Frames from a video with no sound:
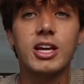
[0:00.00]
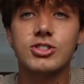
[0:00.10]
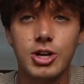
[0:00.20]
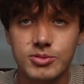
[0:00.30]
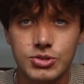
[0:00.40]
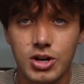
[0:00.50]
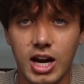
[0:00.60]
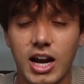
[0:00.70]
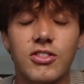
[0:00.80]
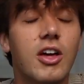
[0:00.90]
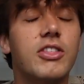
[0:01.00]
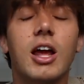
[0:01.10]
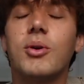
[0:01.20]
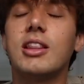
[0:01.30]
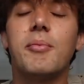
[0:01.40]
Instagram story and I thought that
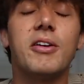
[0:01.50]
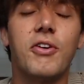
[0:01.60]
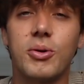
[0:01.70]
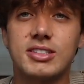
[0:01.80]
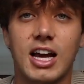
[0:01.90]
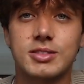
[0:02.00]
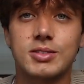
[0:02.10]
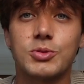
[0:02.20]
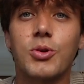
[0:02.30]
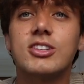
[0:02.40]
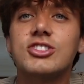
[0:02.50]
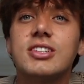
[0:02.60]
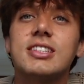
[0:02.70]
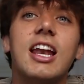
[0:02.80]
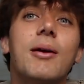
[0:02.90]
I would let my followers ask me some
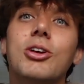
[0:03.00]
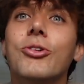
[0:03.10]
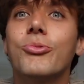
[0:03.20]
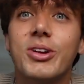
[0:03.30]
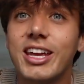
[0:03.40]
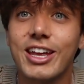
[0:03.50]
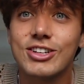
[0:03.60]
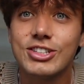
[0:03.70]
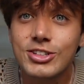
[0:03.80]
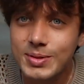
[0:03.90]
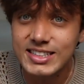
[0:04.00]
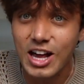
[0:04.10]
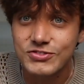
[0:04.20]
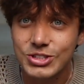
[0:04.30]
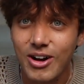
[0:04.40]
questions, and I'm gonna reintroduce
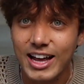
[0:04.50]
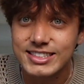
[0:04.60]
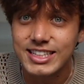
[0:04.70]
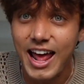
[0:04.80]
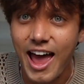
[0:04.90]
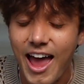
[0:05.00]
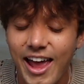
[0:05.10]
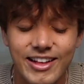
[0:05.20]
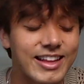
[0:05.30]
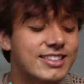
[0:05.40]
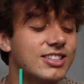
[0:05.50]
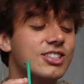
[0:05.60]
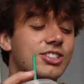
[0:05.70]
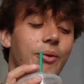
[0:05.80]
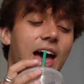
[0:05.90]
myself to you guys today. Let's
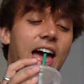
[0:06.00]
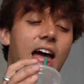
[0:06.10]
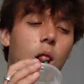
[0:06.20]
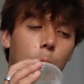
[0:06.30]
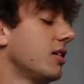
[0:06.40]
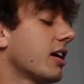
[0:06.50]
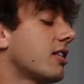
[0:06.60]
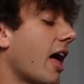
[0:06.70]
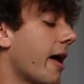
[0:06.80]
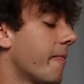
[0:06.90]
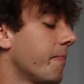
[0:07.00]
do it. Nicolette,